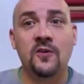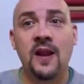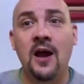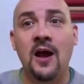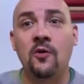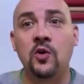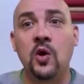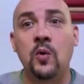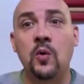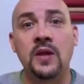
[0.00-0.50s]
So
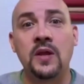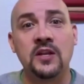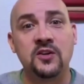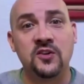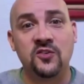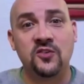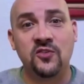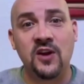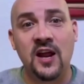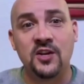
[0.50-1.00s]
now going
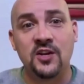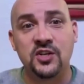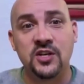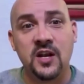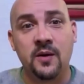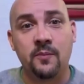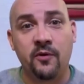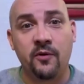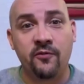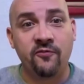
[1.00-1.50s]
into
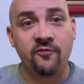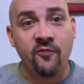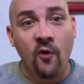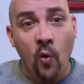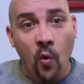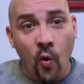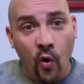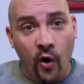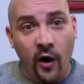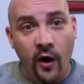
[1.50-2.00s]
strategy number
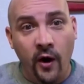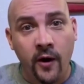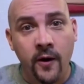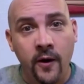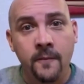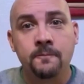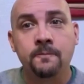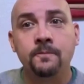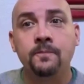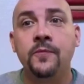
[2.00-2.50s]

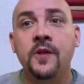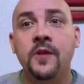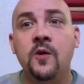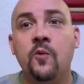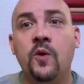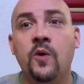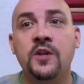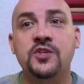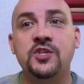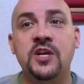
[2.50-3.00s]
four,
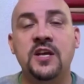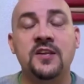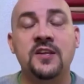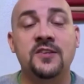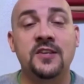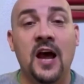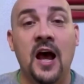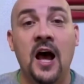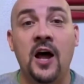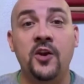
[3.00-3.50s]
which
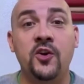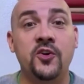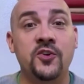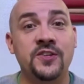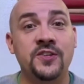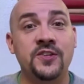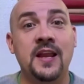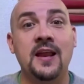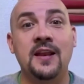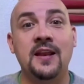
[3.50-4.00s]
is
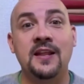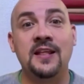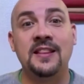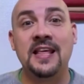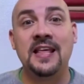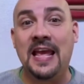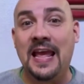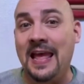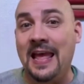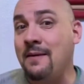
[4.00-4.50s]

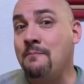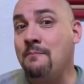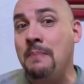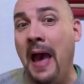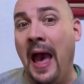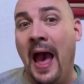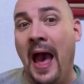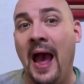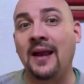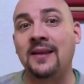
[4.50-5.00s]
understanding the
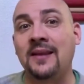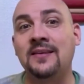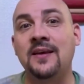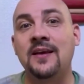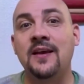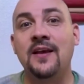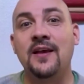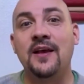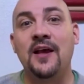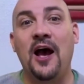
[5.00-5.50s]

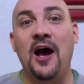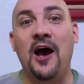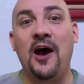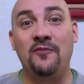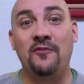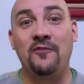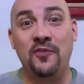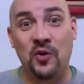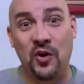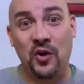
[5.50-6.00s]
impact
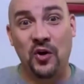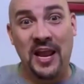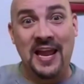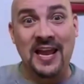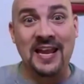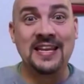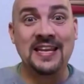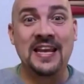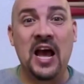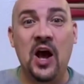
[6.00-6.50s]
of your
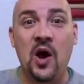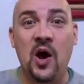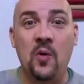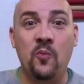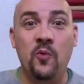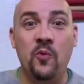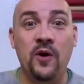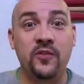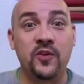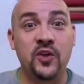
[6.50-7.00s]

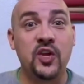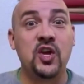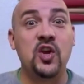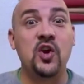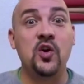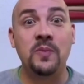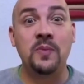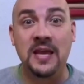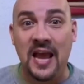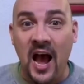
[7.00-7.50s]
income with
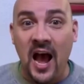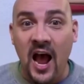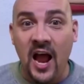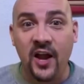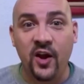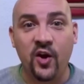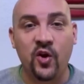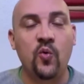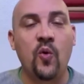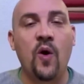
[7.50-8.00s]

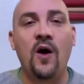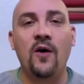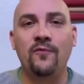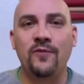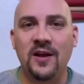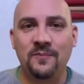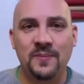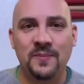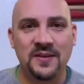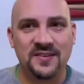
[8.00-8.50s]
QBI or
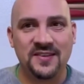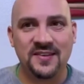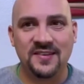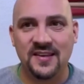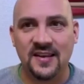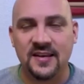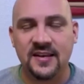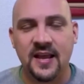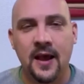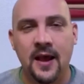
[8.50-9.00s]
qualified
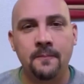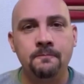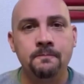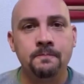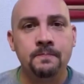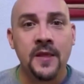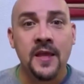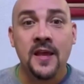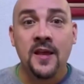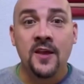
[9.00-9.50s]
business income.
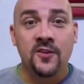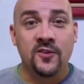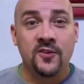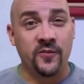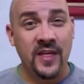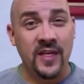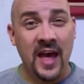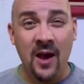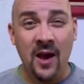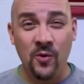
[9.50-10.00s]

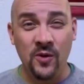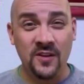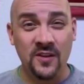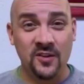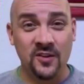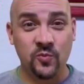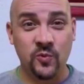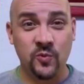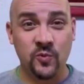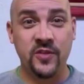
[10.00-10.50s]
So that
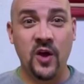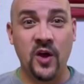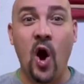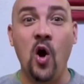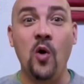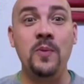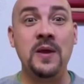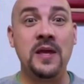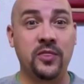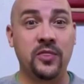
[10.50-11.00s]
was with the
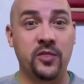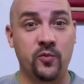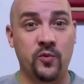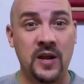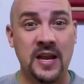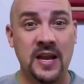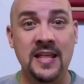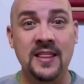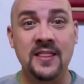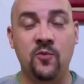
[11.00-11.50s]

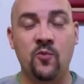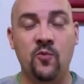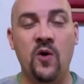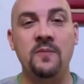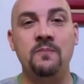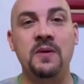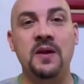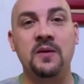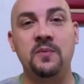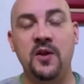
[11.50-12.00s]
OB3, the
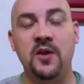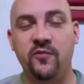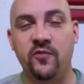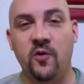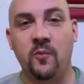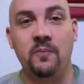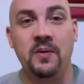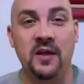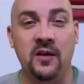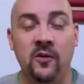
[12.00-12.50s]
one big
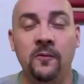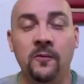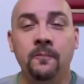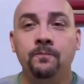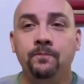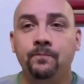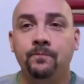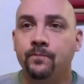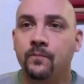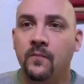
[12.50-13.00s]
beautiful
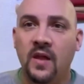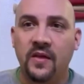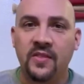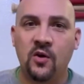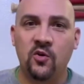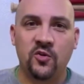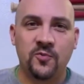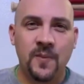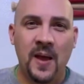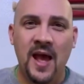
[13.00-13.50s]
bill
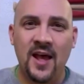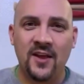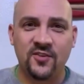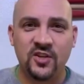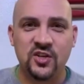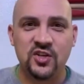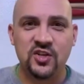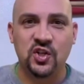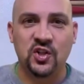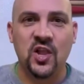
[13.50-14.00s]
that was
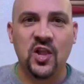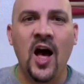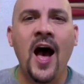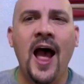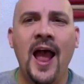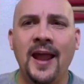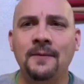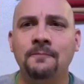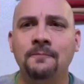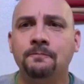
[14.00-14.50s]
passed in
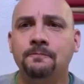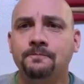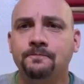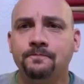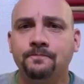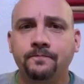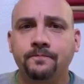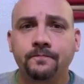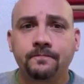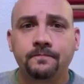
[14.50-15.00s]
July.
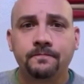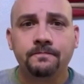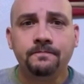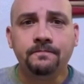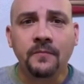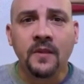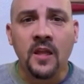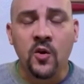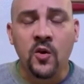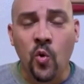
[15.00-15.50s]

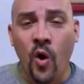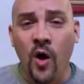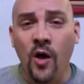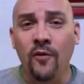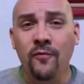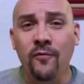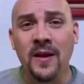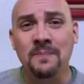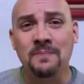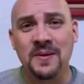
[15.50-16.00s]

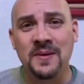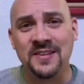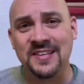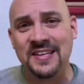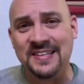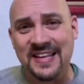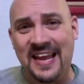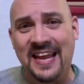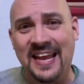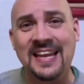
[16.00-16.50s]
Qualified
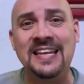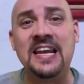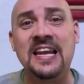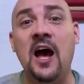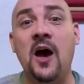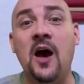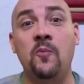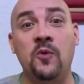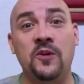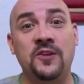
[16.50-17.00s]
business
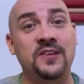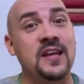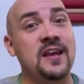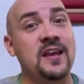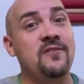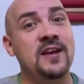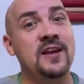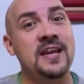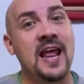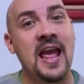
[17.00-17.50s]
income was
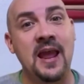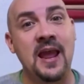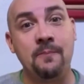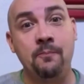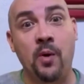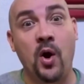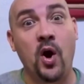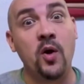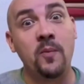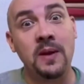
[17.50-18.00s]
given
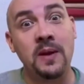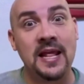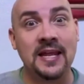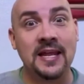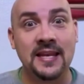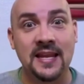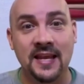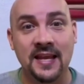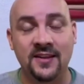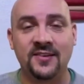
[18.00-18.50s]
a
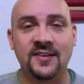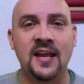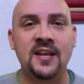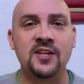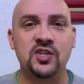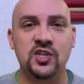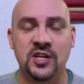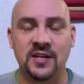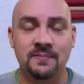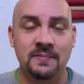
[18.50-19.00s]
permanent
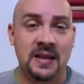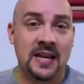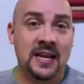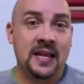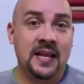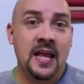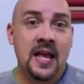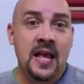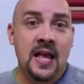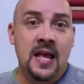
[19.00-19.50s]
extension,
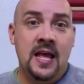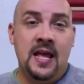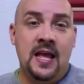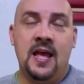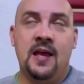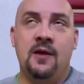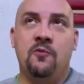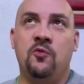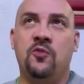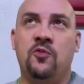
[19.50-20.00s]
meaning
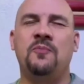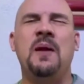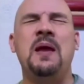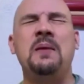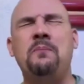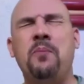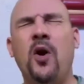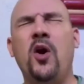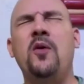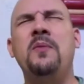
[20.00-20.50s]
it was
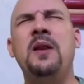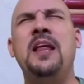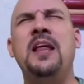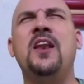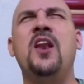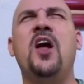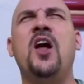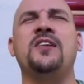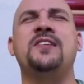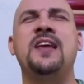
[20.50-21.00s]
made
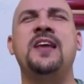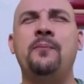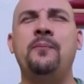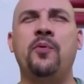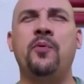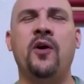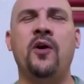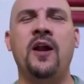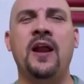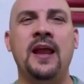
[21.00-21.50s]
permanent, not
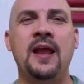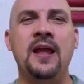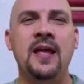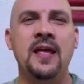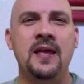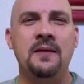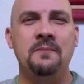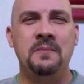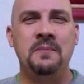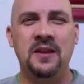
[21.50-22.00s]
temporary,
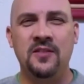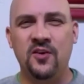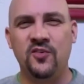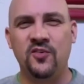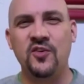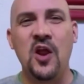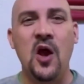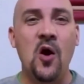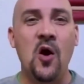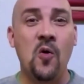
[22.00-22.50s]
meaning
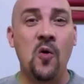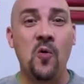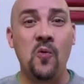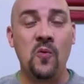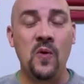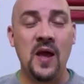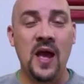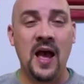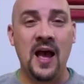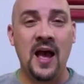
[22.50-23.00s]
there's
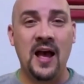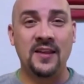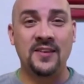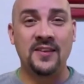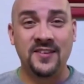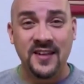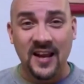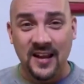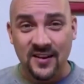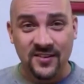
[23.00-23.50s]
no
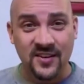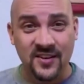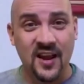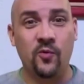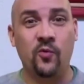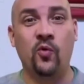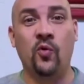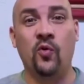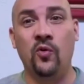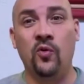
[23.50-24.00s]

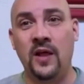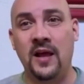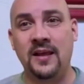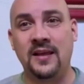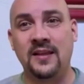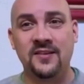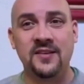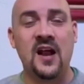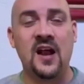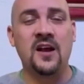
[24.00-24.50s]
sunset rule.
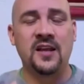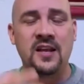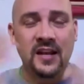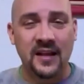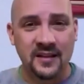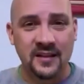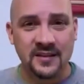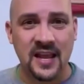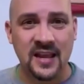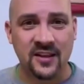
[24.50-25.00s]
Like it's not
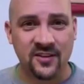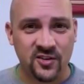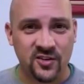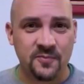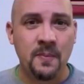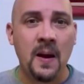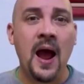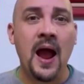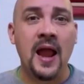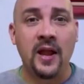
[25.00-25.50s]
going to
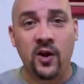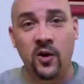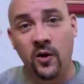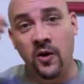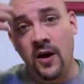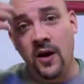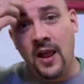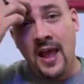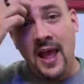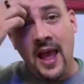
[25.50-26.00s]

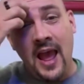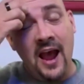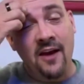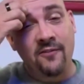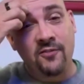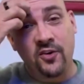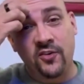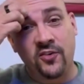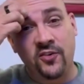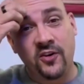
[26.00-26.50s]
expire
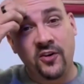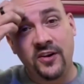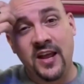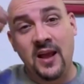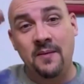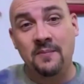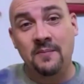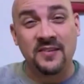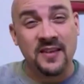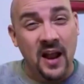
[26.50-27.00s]
after a certain
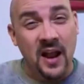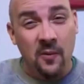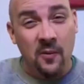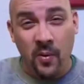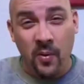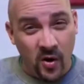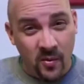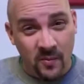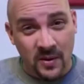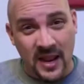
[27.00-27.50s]
time. It's now
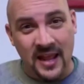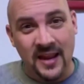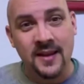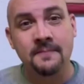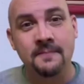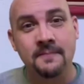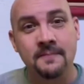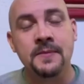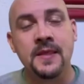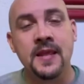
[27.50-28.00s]

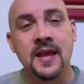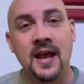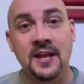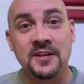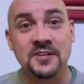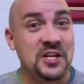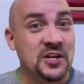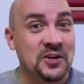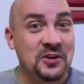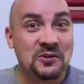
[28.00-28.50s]
permanent
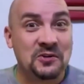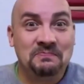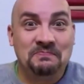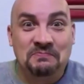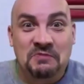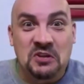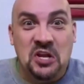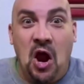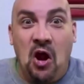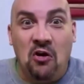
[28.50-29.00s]

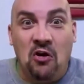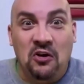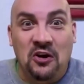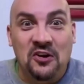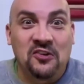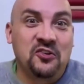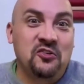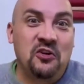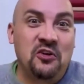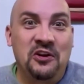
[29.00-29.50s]
until the
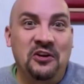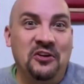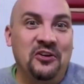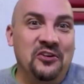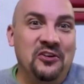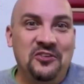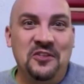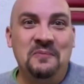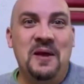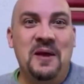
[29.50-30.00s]
Congress
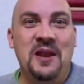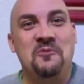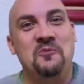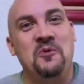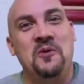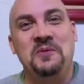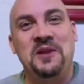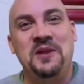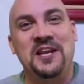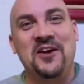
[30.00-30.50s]
critters, the men
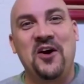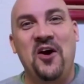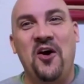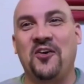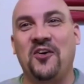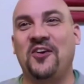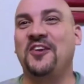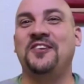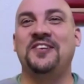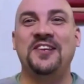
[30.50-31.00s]
and women in
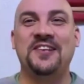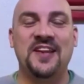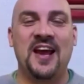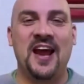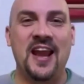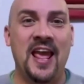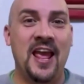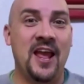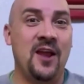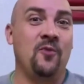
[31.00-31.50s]
Congress
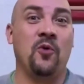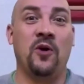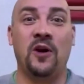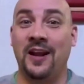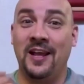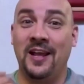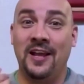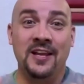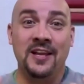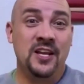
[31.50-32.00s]
decide, hey,
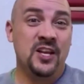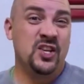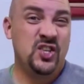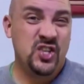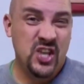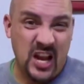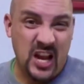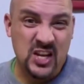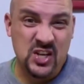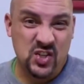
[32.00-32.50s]
we're going to
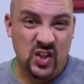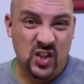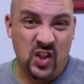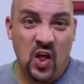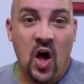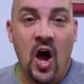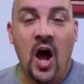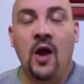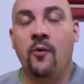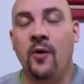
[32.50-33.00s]
change the
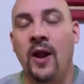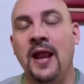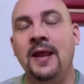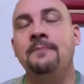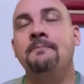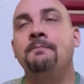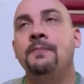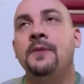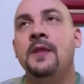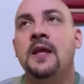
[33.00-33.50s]
law,
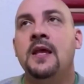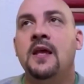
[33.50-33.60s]
right?